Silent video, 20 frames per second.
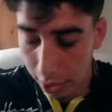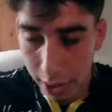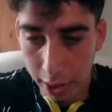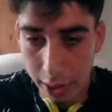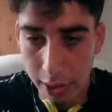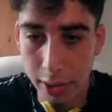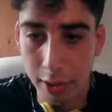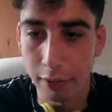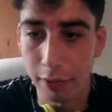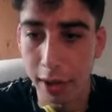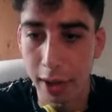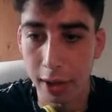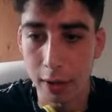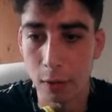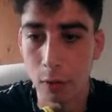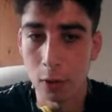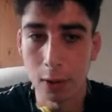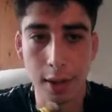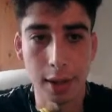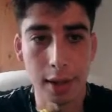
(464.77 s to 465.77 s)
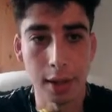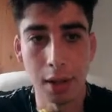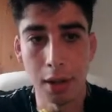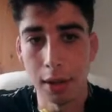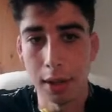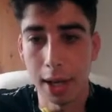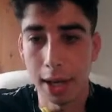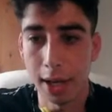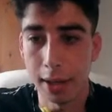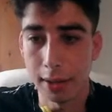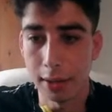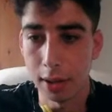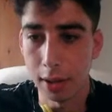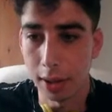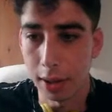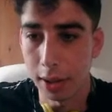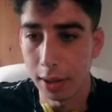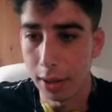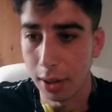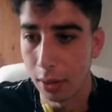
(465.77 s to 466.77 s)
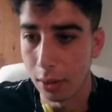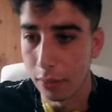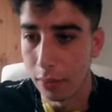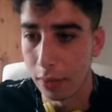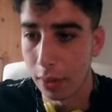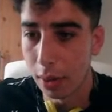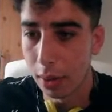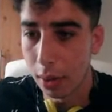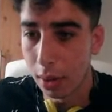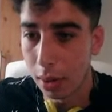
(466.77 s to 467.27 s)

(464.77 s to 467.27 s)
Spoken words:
anti-vax shit and all the COVID.